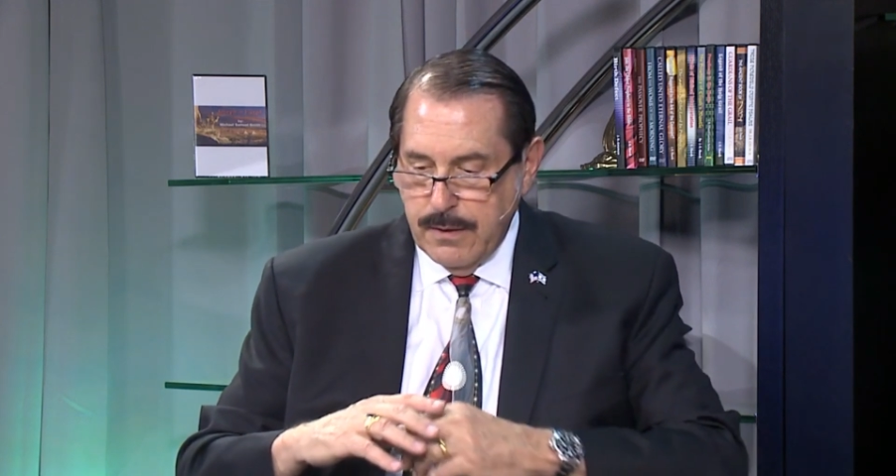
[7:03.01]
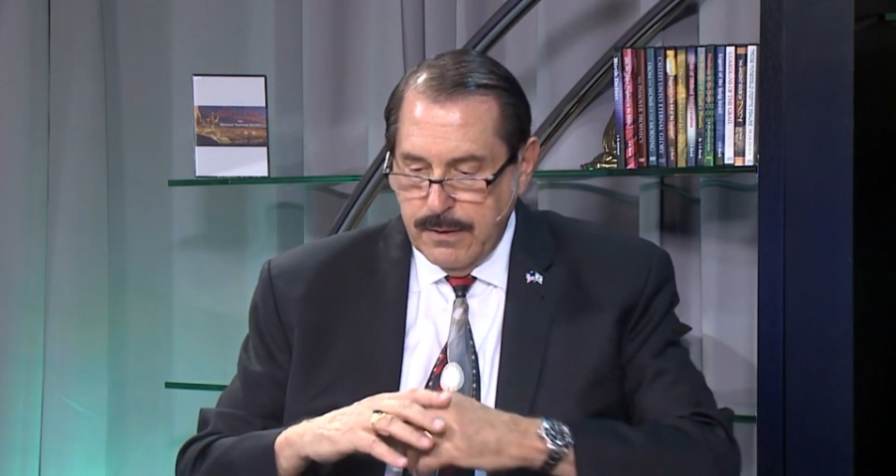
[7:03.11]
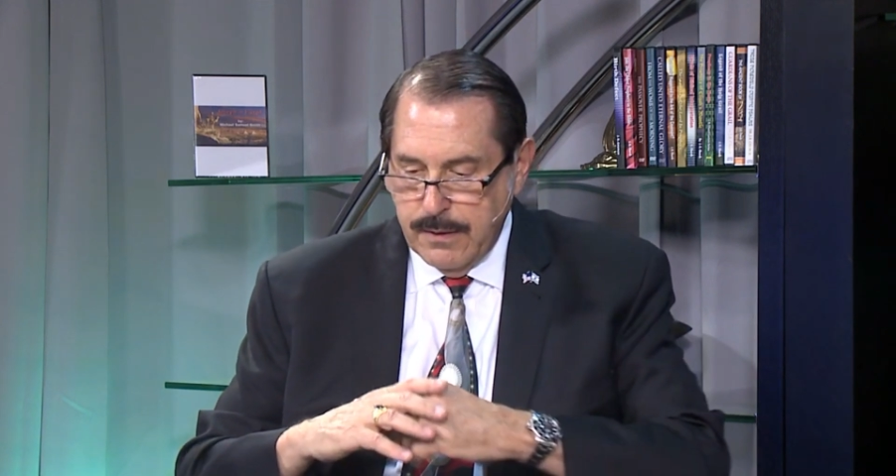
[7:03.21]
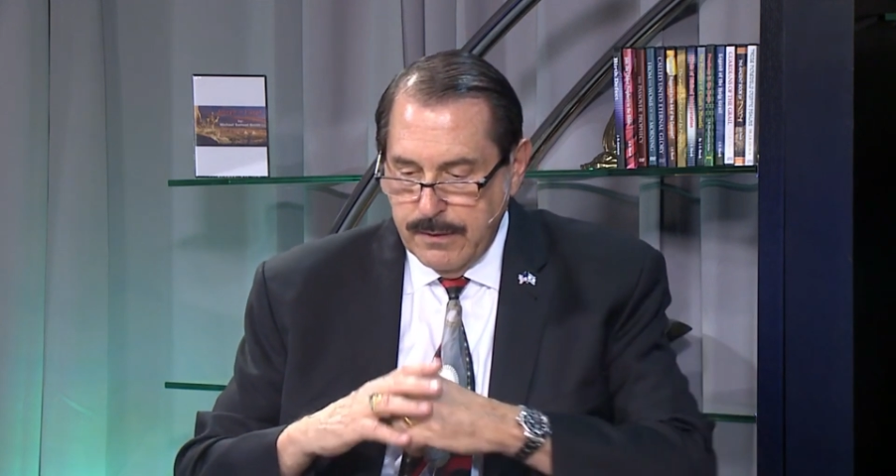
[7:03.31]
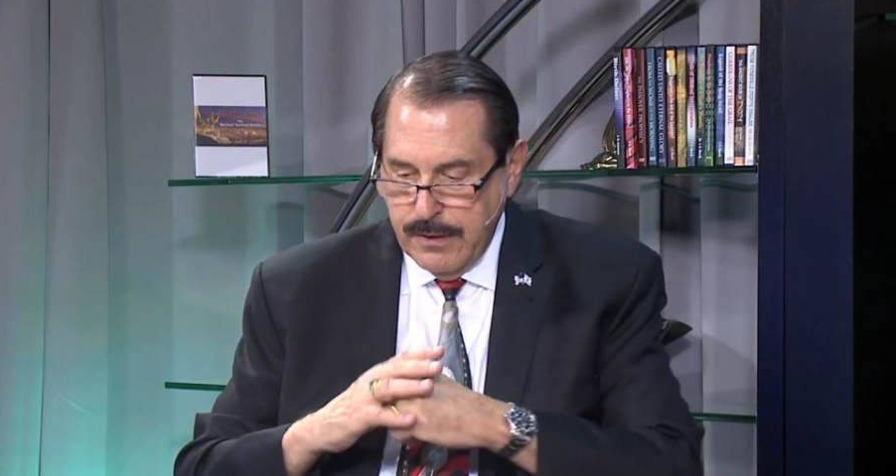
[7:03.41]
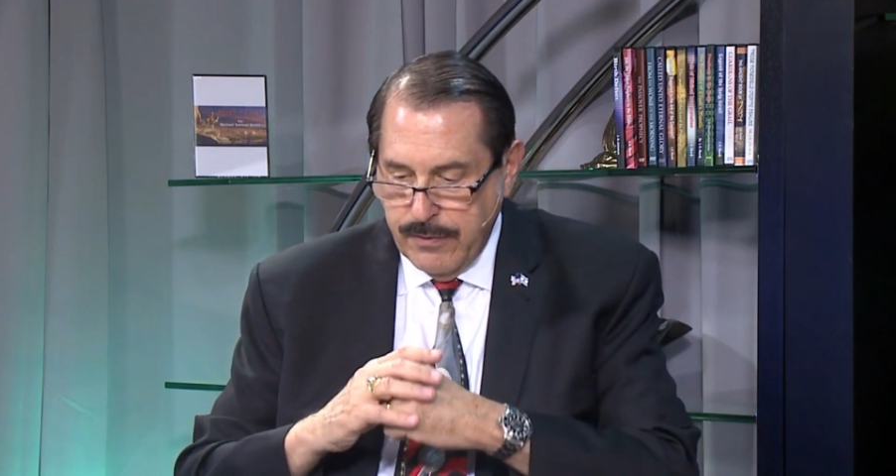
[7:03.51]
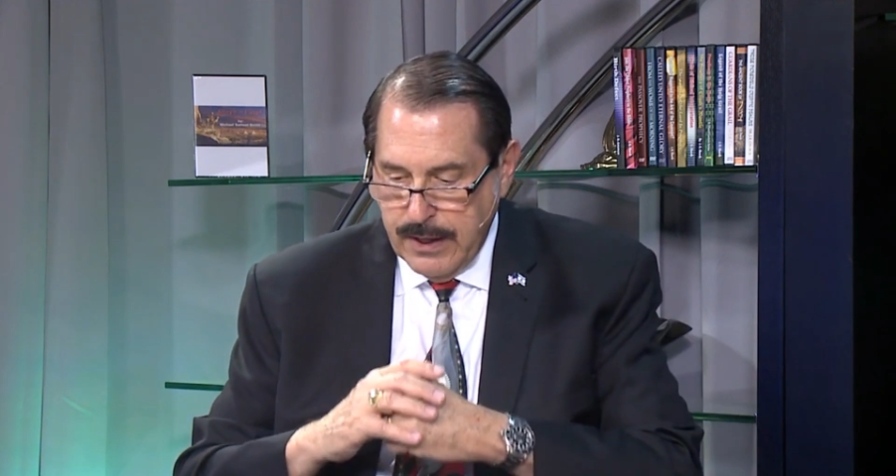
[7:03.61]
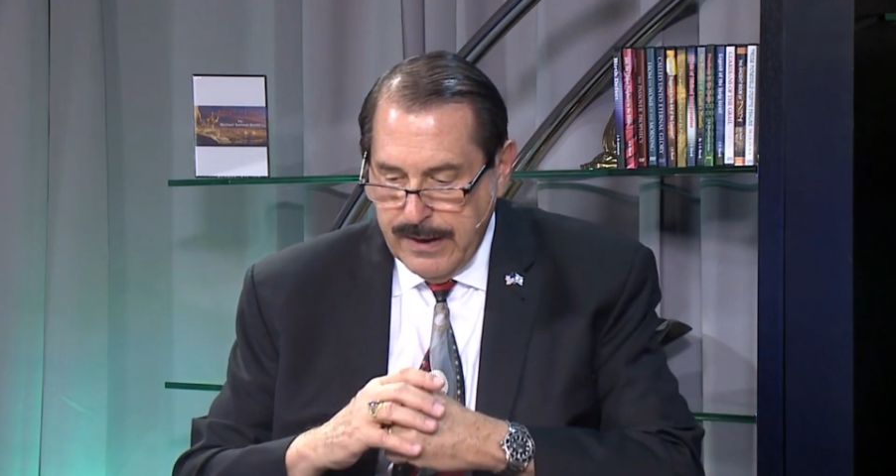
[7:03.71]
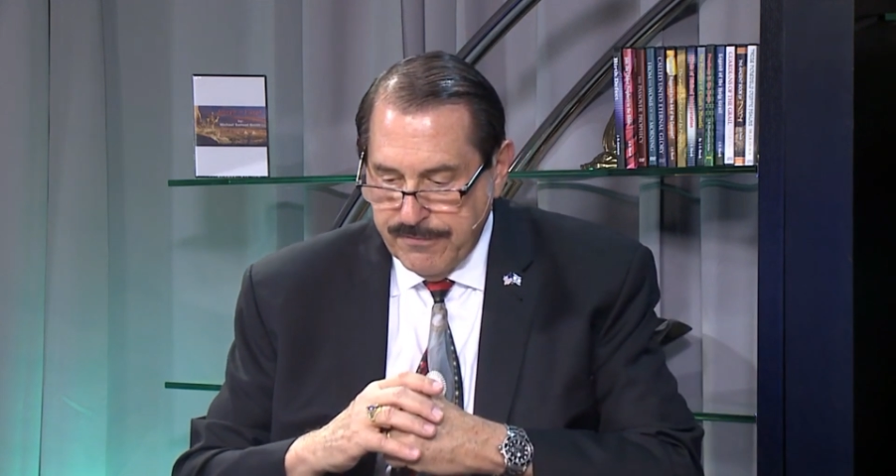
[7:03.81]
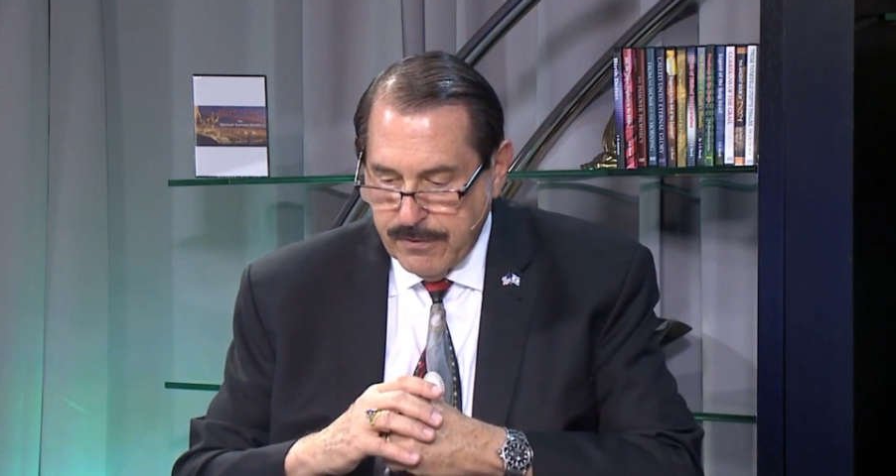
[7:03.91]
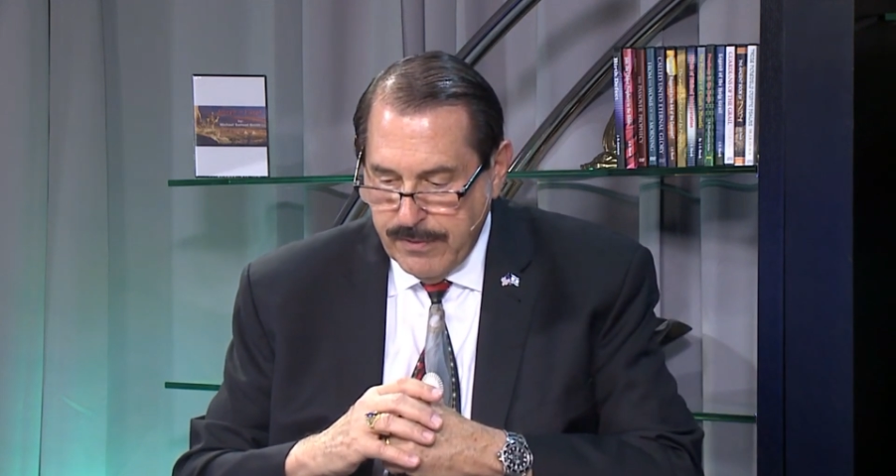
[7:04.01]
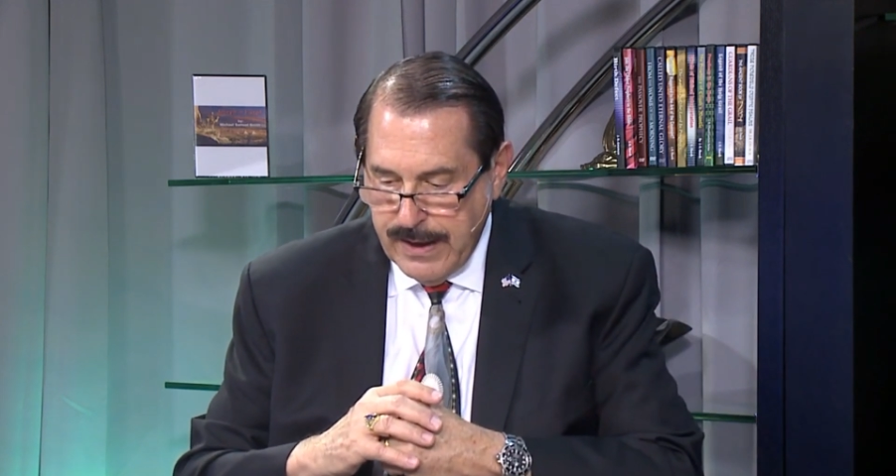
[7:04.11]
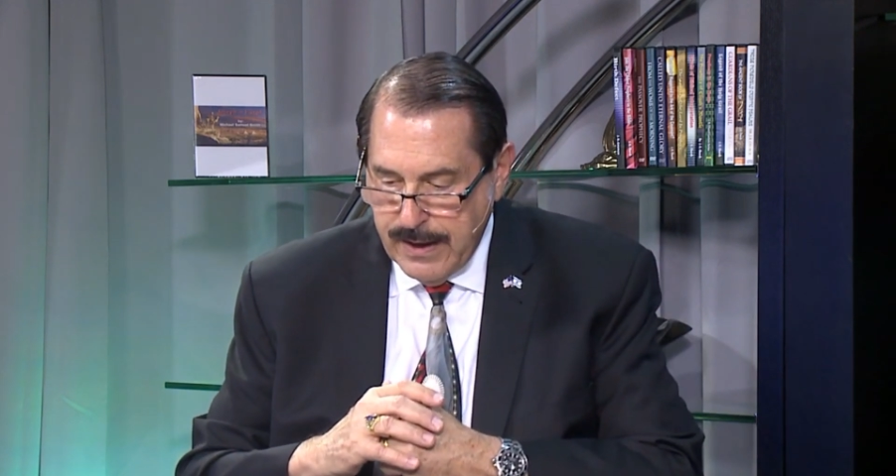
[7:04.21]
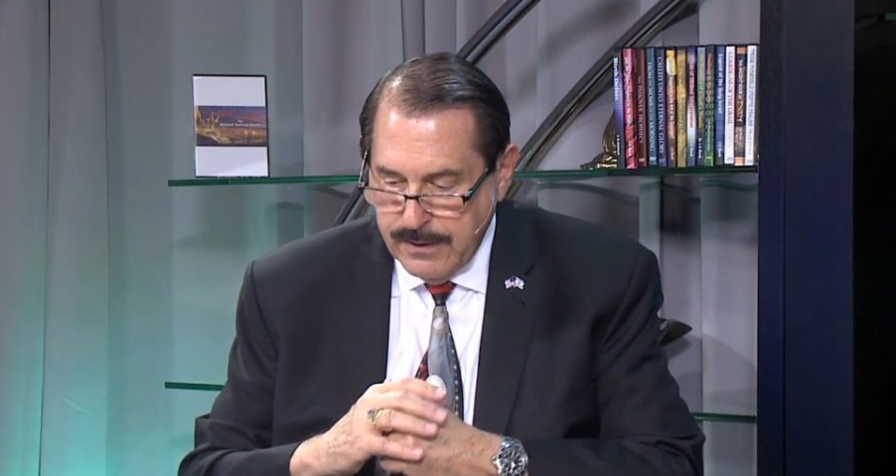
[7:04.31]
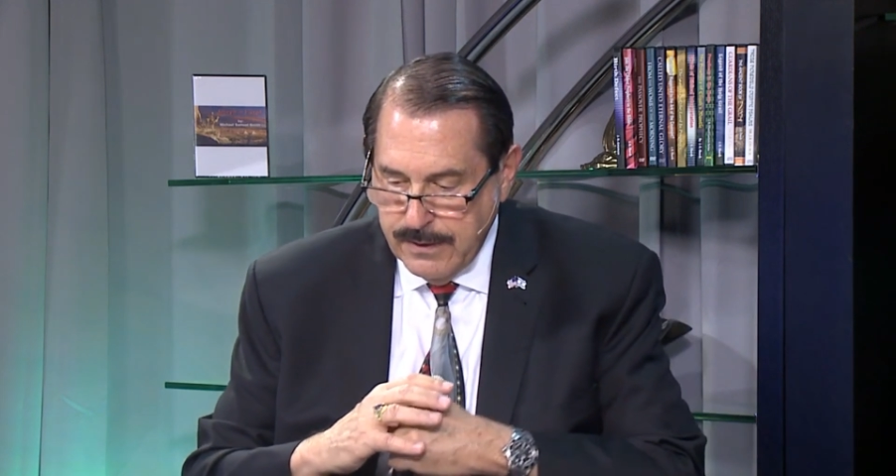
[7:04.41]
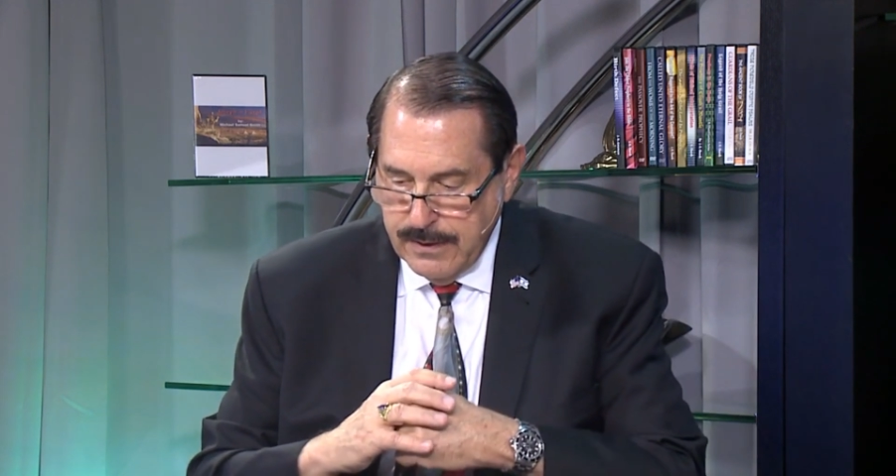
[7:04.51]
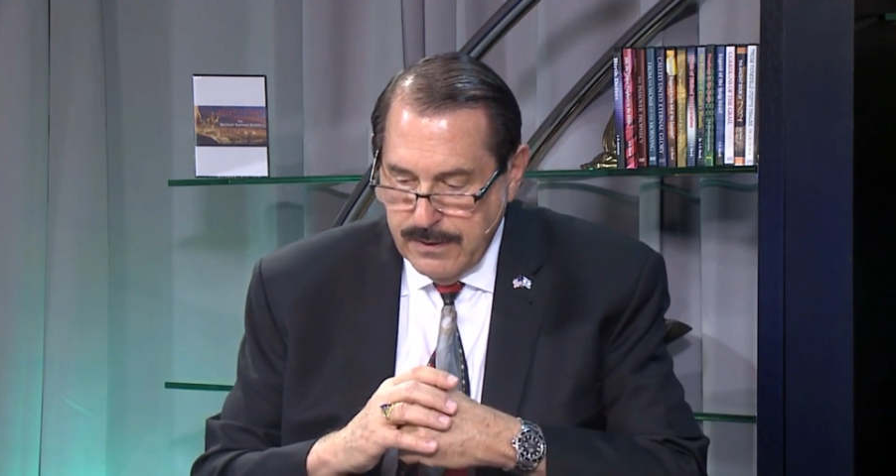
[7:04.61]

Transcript: And then after that,